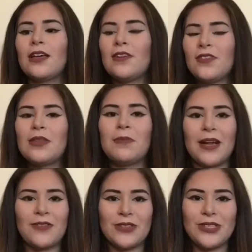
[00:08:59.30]
Even the
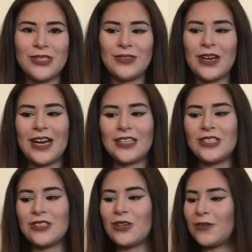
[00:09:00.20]
black ones too, I had
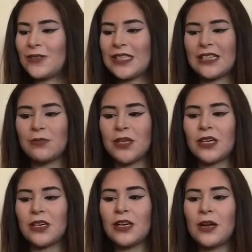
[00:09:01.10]
to go a size
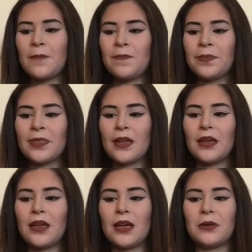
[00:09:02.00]
bigger.
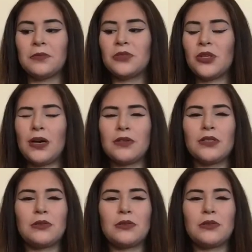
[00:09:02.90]
Um, so I was